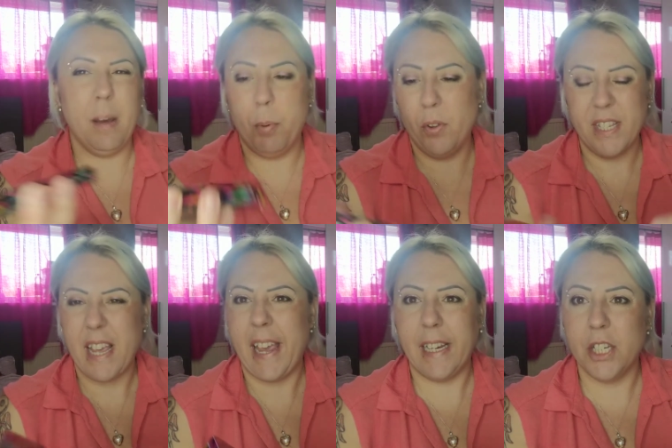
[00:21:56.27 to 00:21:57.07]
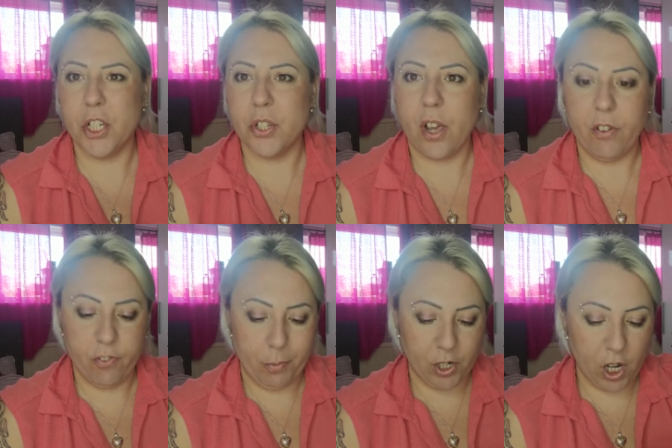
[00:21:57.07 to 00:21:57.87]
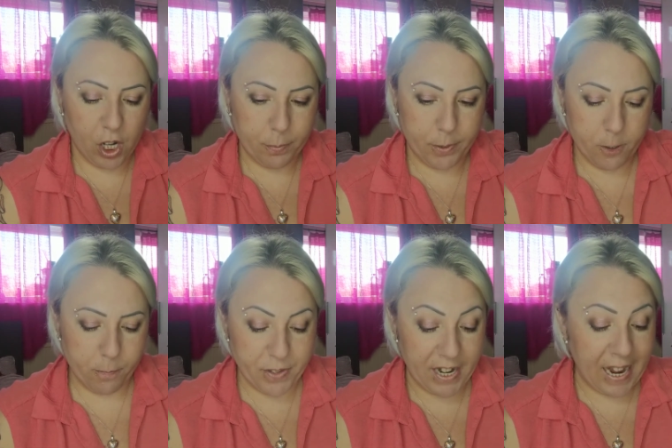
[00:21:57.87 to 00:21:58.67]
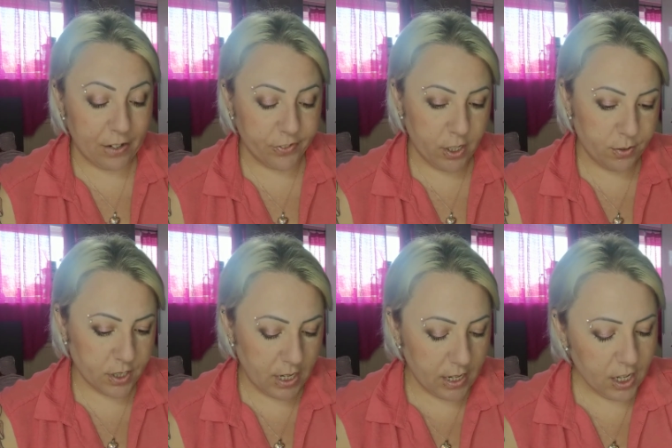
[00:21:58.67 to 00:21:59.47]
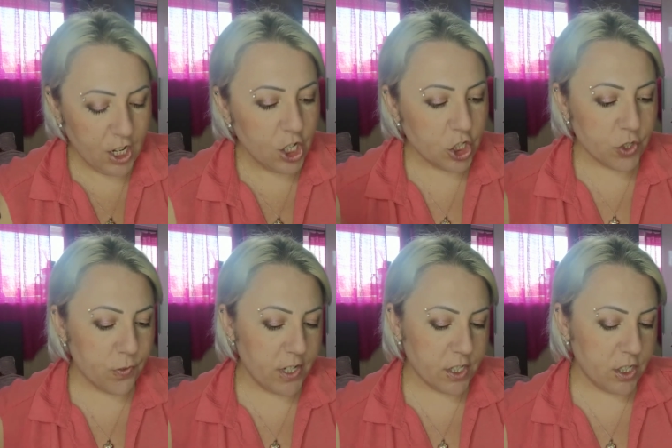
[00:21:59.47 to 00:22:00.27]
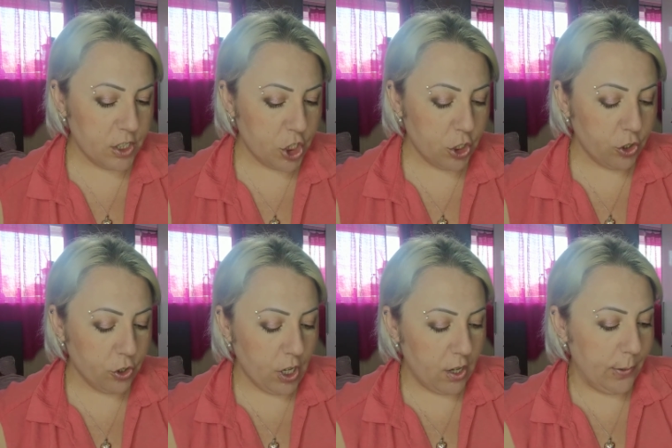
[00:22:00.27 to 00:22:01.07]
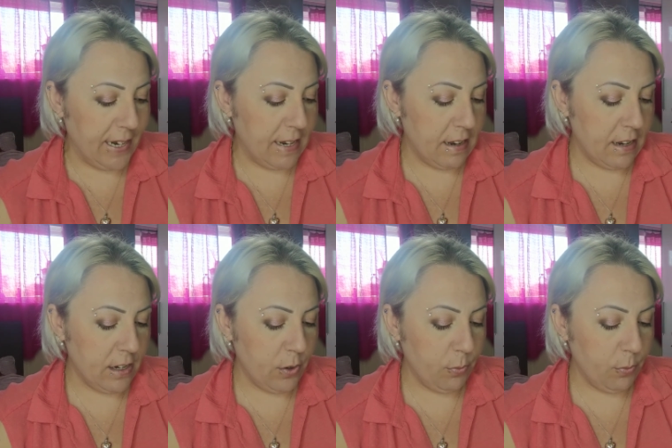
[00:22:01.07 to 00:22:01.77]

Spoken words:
I bought this ages ago from a car boot, and I have used it. Just for instance, you could go in